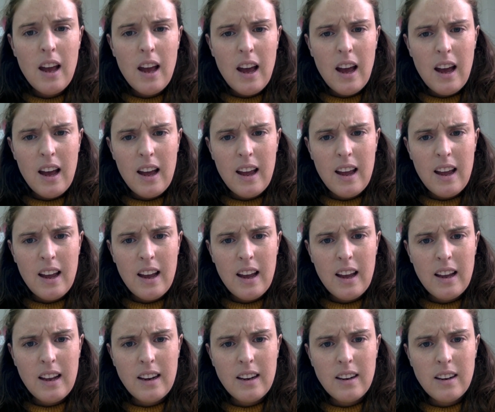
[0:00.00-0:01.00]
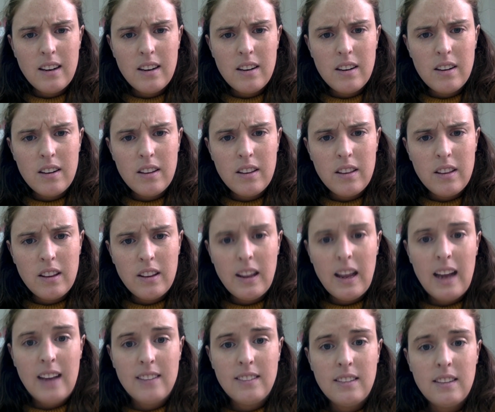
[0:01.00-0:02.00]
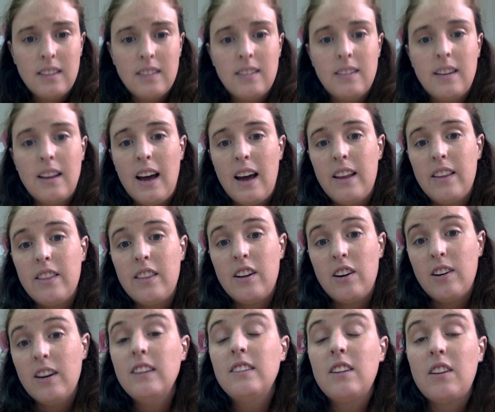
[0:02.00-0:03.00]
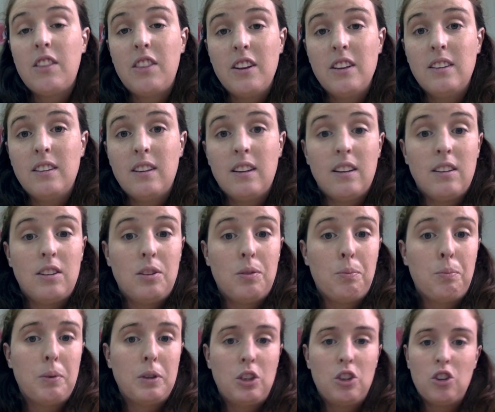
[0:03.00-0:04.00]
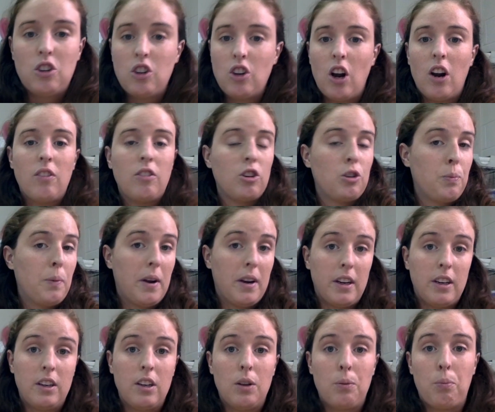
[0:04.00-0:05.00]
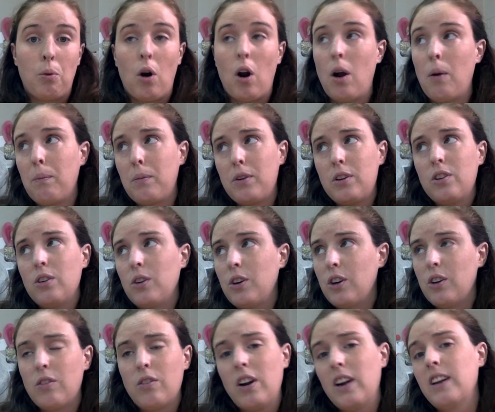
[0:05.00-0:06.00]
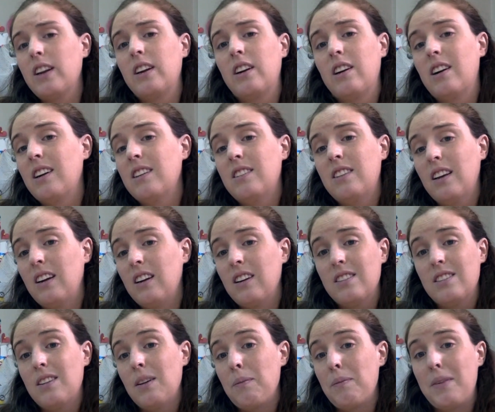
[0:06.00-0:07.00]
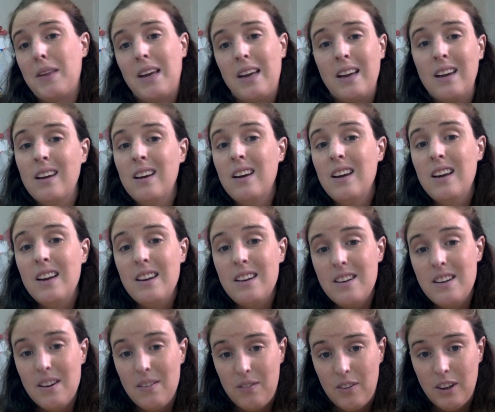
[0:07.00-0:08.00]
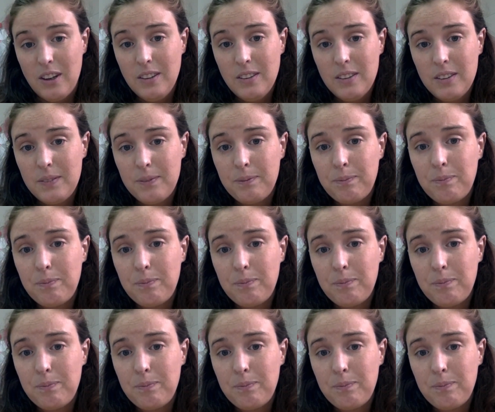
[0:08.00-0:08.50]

And the last is that there is a thesis, but you're not responding to the prompt. So you're writing your essay on something different.